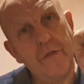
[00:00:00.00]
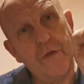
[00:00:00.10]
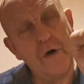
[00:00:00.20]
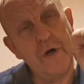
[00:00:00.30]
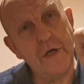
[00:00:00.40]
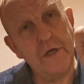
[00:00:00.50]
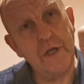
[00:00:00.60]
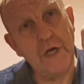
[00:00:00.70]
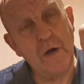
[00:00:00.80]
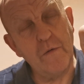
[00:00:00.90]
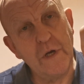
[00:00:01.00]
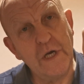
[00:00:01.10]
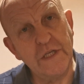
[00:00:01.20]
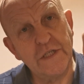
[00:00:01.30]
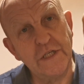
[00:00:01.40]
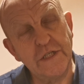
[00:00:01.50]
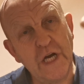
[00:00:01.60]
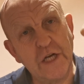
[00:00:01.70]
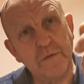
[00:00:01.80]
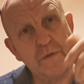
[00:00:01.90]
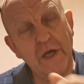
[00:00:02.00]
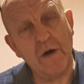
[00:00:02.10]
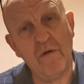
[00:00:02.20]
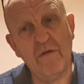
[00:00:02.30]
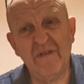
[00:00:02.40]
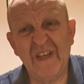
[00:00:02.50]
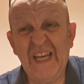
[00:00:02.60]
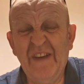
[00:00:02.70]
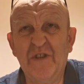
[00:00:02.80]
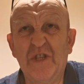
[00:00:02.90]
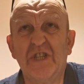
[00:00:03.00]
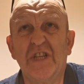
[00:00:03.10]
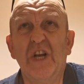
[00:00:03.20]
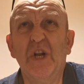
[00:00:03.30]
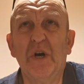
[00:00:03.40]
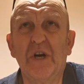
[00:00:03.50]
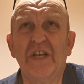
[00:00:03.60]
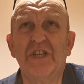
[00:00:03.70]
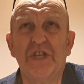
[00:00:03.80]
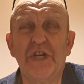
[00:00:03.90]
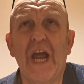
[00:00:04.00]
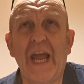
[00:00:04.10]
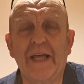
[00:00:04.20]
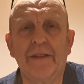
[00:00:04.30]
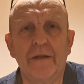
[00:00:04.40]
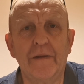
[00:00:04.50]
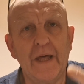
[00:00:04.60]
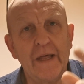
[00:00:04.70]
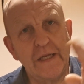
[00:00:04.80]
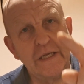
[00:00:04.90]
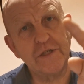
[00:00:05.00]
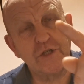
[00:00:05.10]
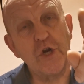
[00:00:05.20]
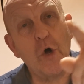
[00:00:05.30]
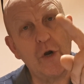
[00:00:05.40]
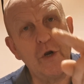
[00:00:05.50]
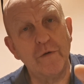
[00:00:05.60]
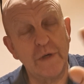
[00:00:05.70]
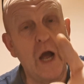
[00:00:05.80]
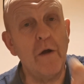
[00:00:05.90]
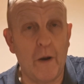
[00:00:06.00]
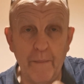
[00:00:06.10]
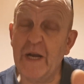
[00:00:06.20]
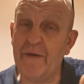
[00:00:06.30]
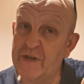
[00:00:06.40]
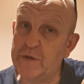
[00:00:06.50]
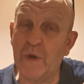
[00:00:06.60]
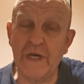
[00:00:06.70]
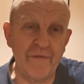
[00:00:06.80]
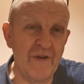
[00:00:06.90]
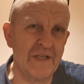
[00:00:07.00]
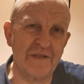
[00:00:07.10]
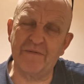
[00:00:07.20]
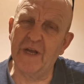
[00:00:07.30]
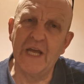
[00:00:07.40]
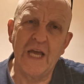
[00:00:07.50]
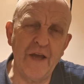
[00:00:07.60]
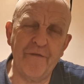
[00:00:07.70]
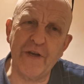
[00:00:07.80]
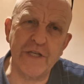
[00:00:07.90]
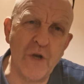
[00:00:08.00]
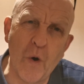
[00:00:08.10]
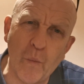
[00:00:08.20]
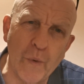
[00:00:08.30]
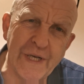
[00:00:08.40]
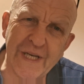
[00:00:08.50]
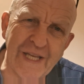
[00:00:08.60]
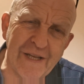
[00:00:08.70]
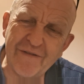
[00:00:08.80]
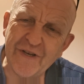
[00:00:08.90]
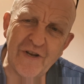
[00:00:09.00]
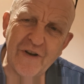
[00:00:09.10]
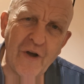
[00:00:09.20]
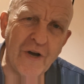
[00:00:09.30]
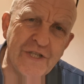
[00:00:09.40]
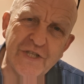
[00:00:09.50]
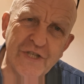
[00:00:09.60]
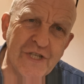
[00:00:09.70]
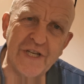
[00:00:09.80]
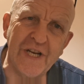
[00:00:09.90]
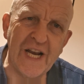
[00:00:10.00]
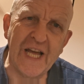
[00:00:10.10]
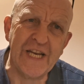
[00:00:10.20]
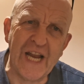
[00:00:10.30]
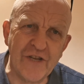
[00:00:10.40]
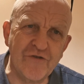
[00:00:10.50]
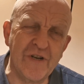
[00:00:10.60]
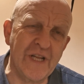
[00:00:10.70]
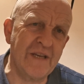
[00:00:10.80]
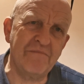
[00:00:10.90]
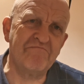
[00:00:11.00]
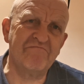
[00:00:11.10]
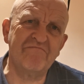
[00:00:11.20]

that, you know, it's in touch with it, or even just look and check that that's not loose. Oh, I mean, if it's windy, if it's not windy, your line's just going to lay naturally